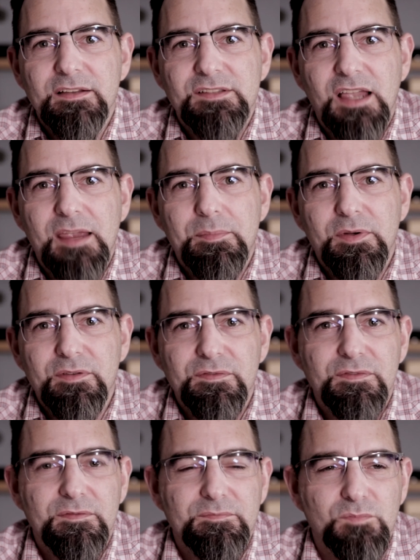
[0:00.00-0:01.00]
type
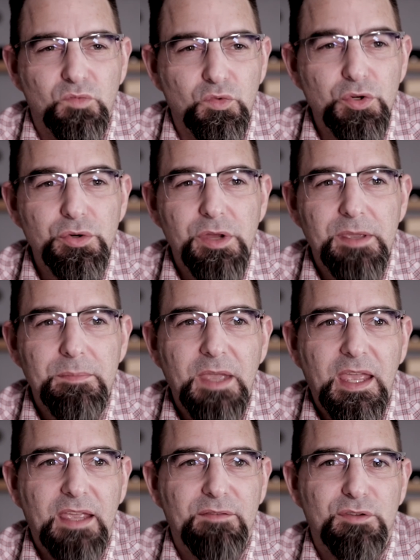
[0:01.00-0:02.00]
of rooting
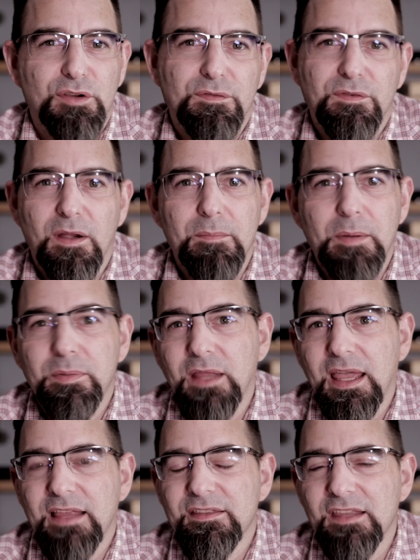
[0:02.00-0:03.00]
behavior from a
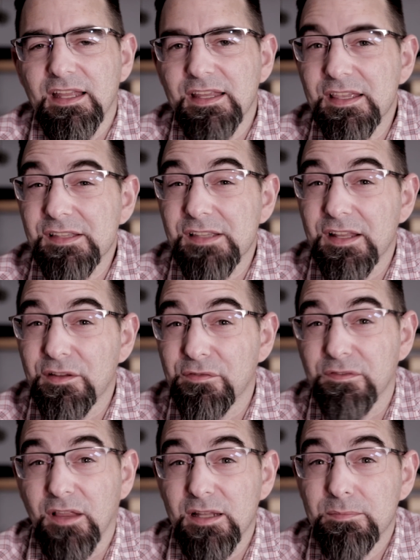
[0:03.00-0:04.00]
plant that is in a
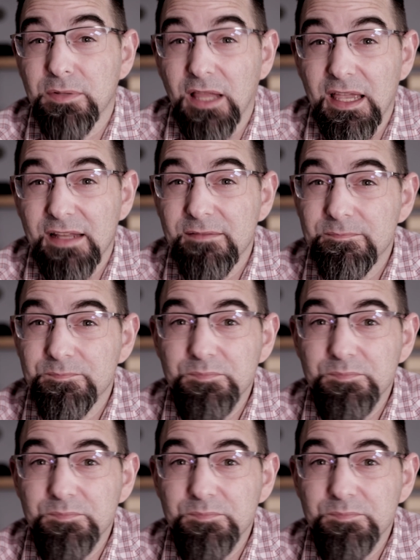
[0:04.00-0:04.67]
floodplain,